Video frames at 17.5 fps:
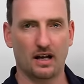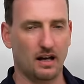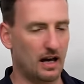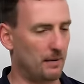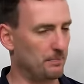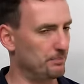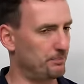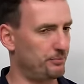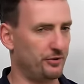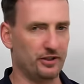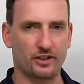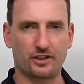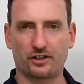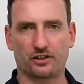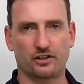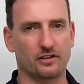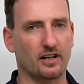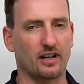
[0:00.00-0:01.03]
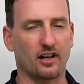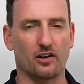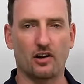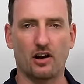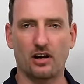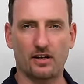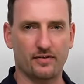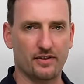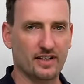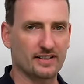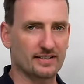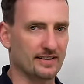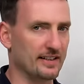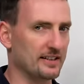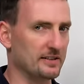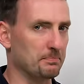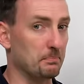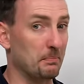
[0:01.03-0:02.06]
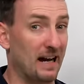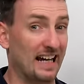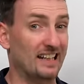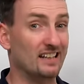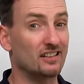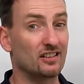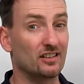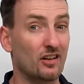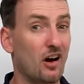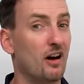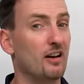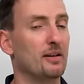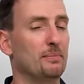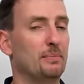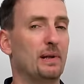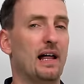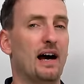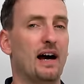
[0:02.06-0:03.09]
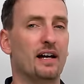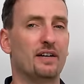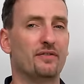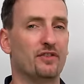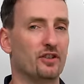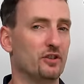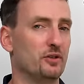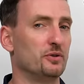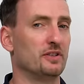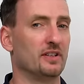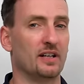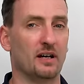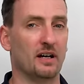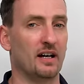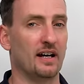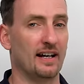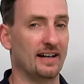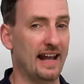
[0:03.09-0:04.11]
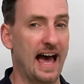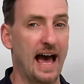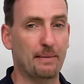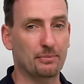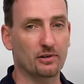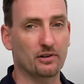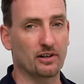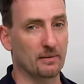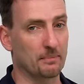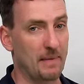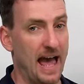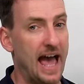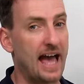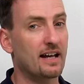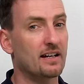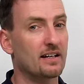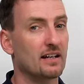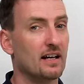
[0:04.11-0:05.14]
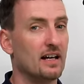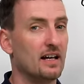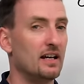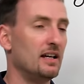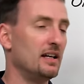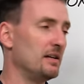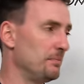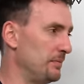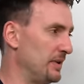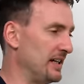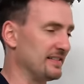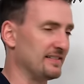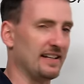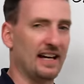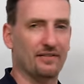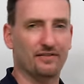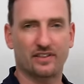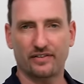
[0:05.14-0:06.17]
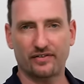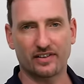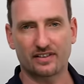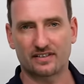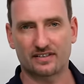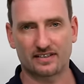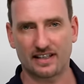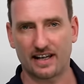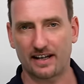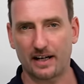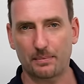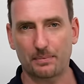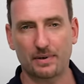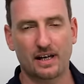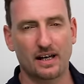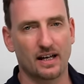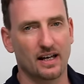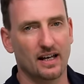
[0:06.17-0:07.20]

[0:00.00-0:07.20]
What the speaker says: I'm pretty sure that a lot of these things might not apply if you're using an Apple and Mac because they have different setup.